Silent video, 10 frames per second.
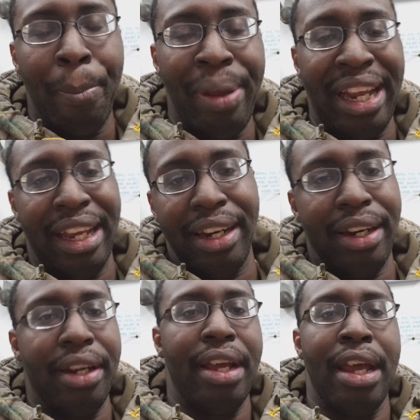picket
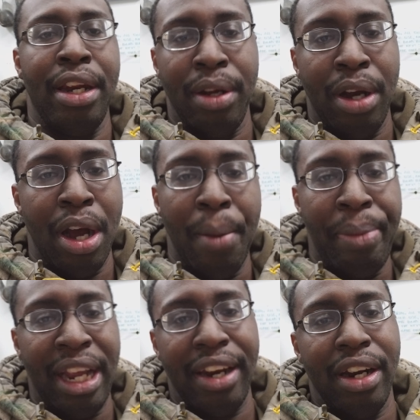and I
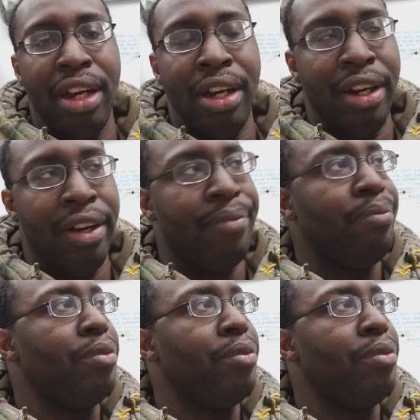forgot